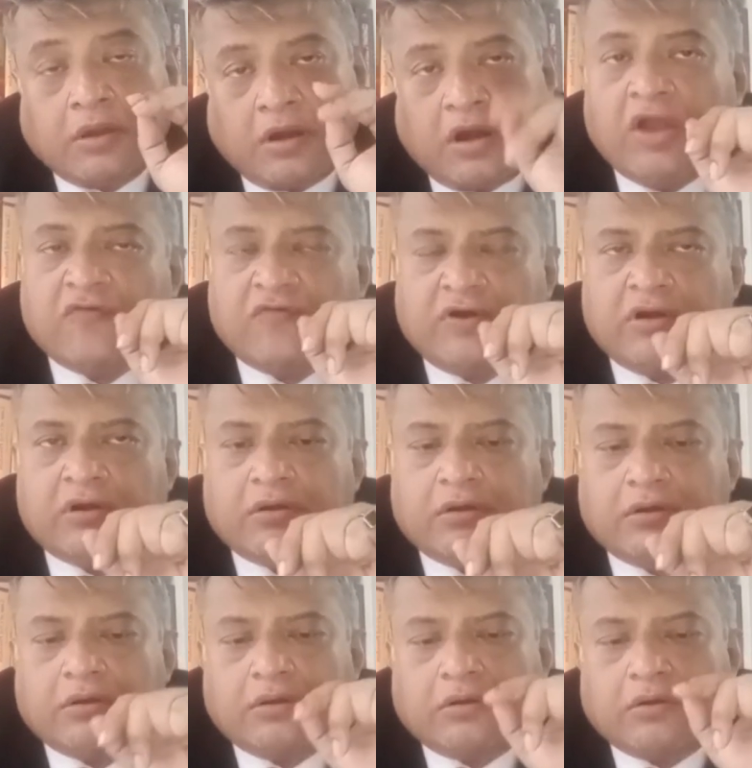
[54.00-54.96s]
However,
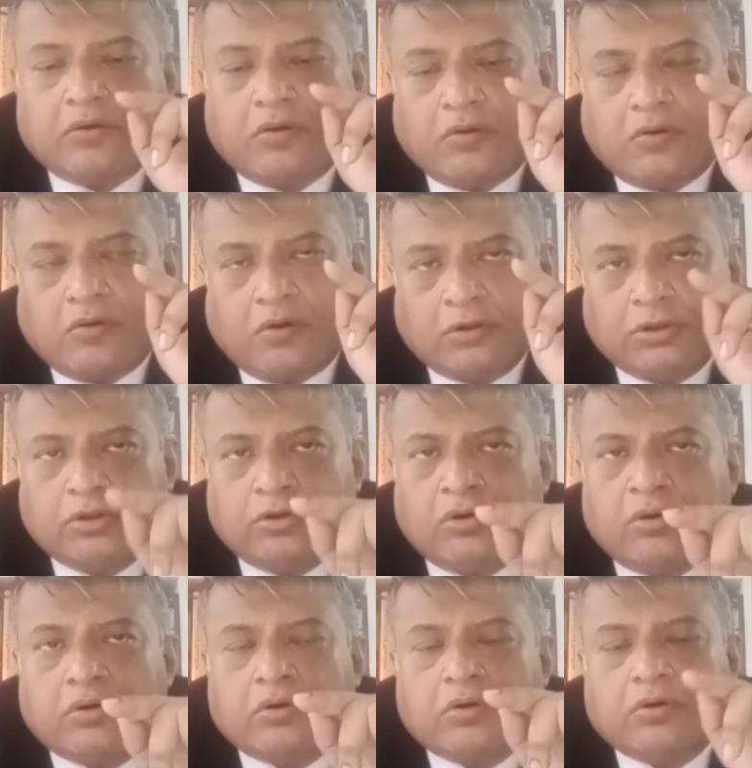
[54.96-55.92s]

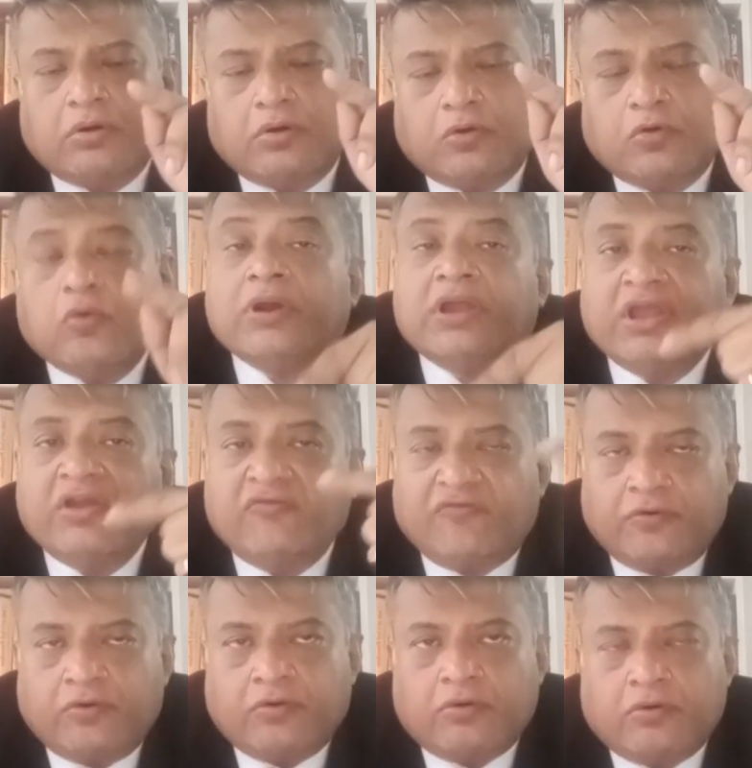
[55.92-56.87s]
although to
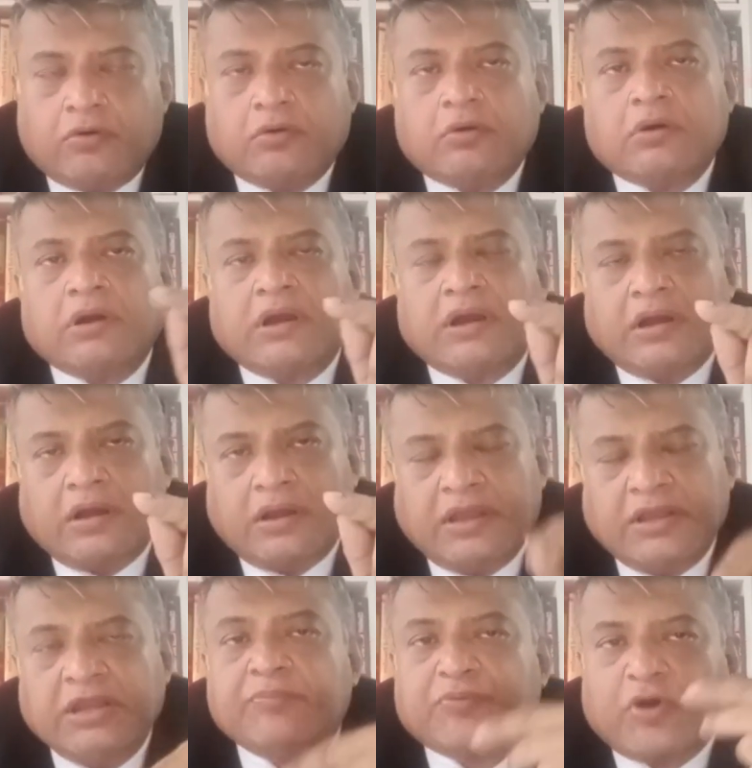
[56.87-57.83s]
give
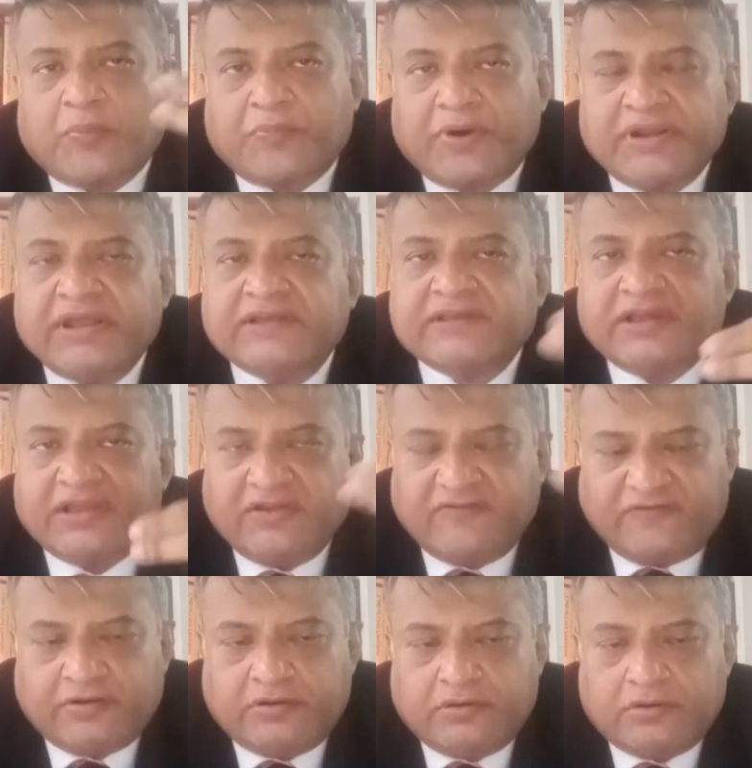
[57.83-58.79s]
any property as a
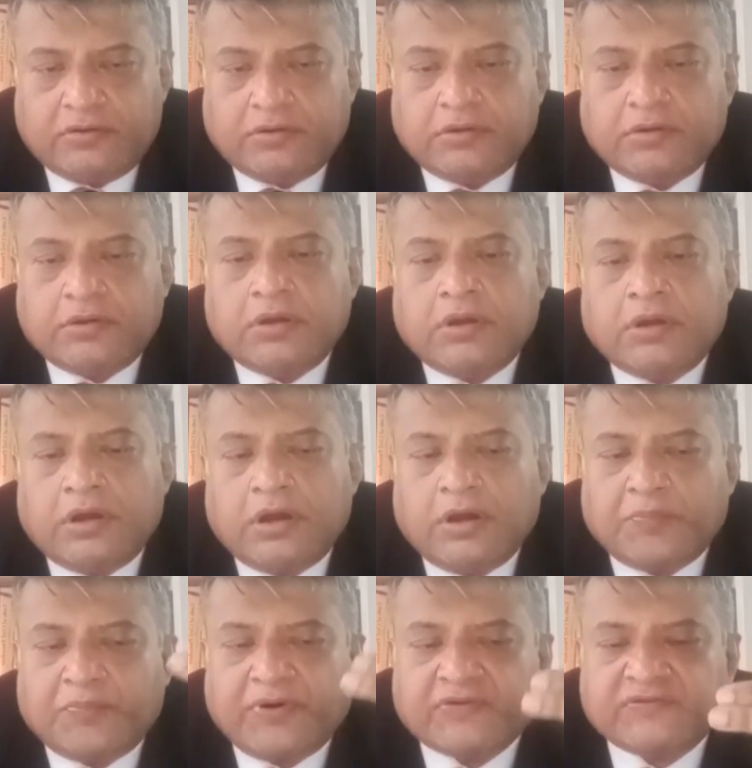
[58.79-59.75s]
gift,
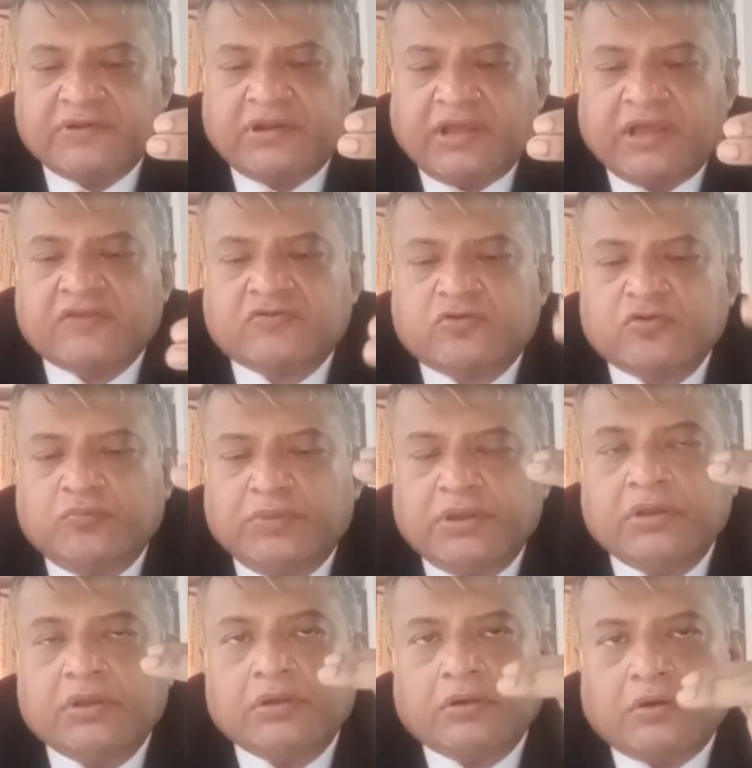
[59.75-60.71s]
a person has to
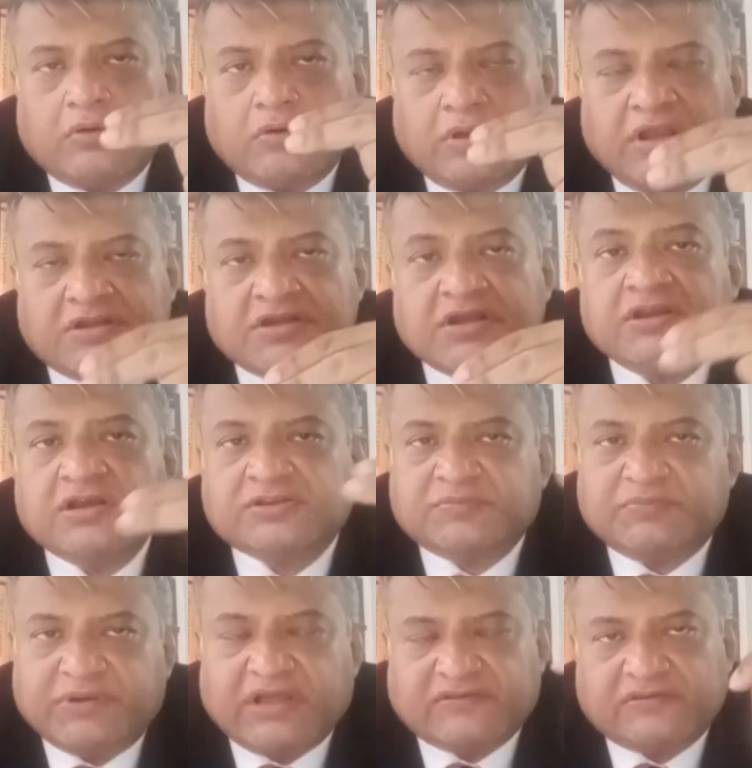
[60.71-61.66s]
be 18 years
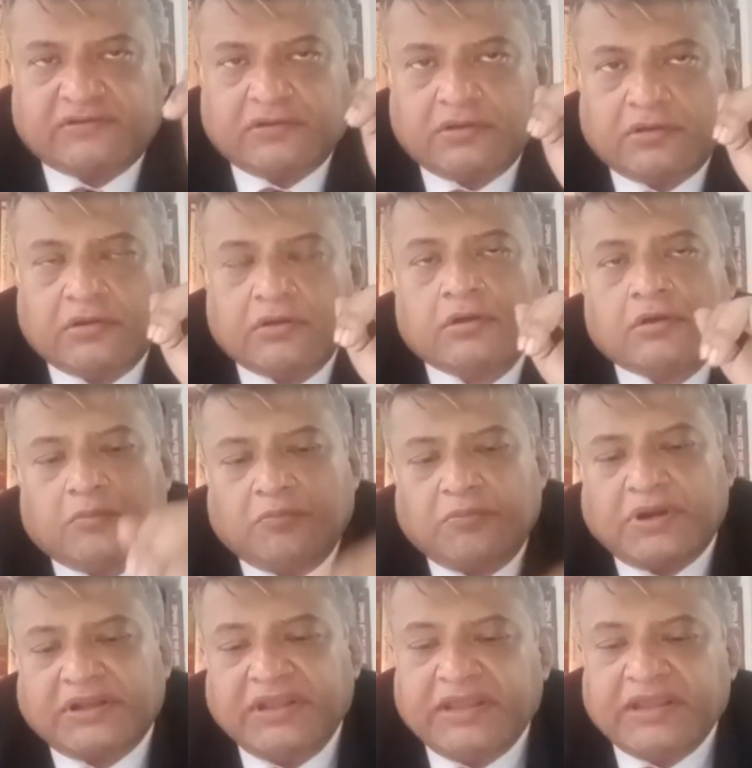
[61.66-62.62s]
plus,
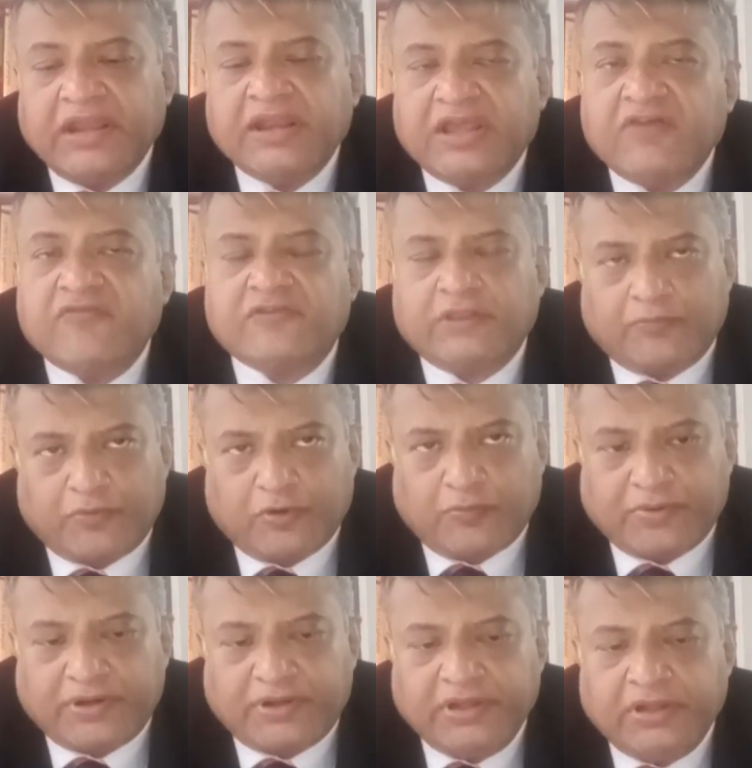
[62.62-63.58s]
but he can gift the
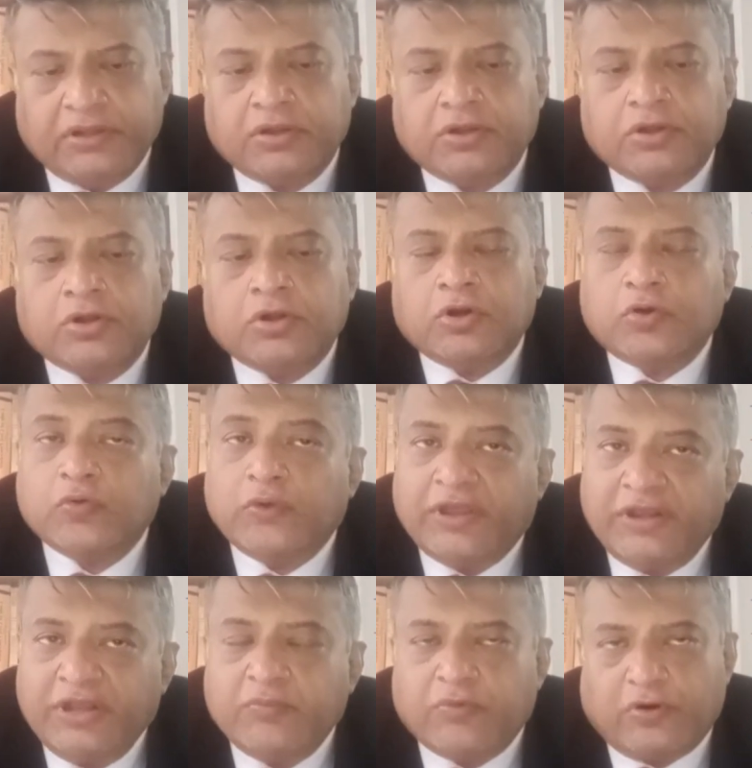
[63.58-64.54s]
property to
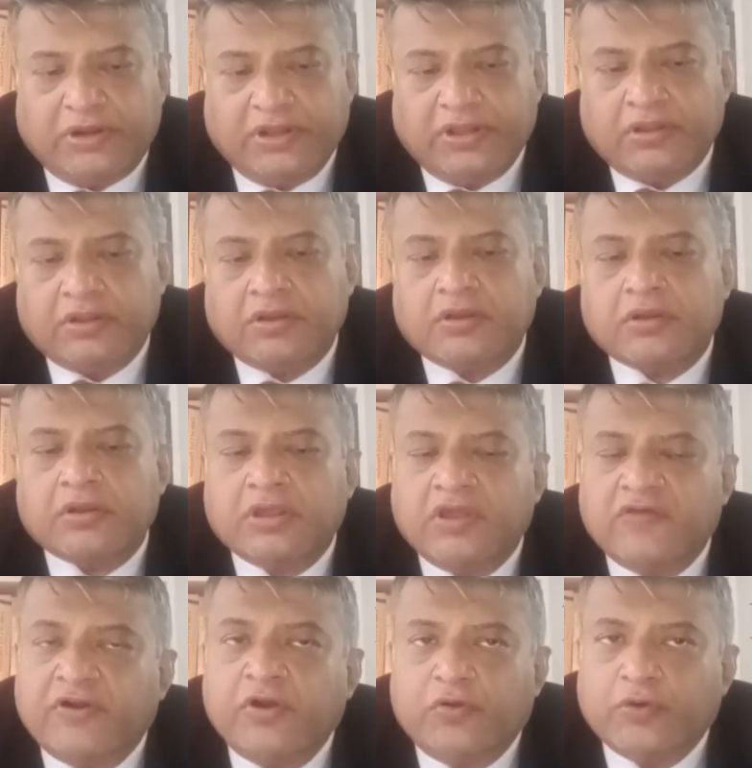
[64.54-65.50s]
anybody,
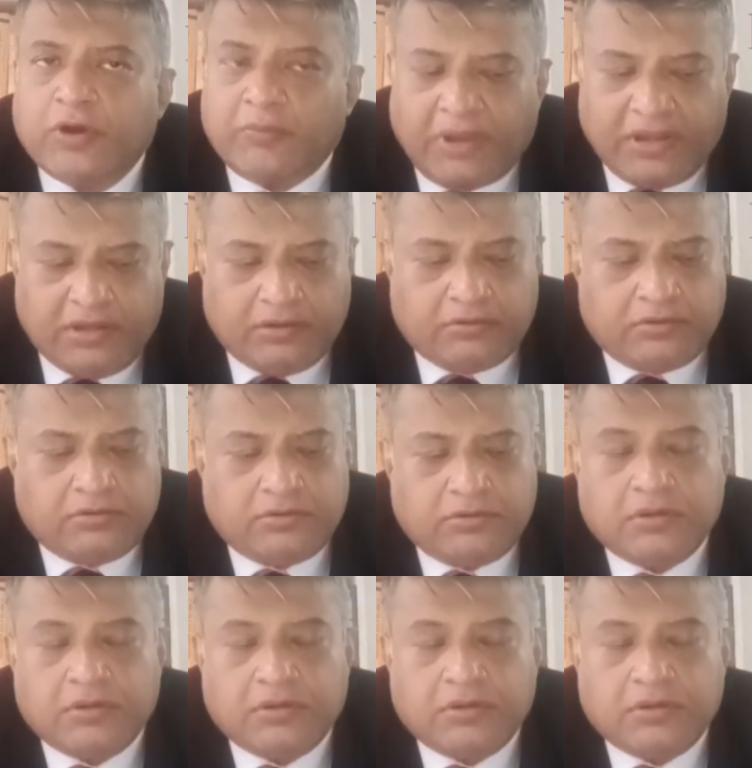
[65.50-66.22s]
even to a minor.